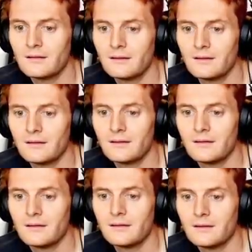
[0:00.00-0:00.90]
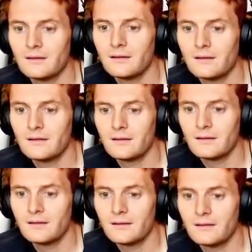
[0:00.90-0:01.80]

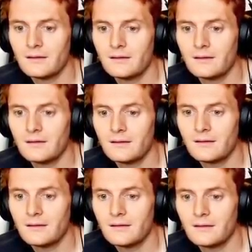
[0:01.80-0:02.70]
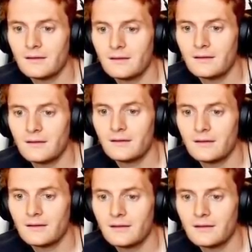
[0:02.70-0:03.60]

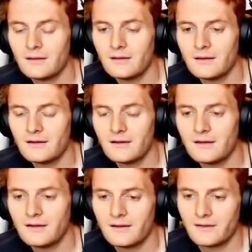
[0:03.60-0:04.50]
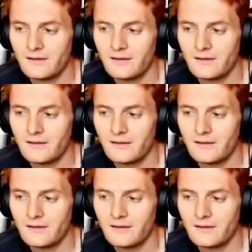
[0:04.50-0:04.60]
The person shown says nothing.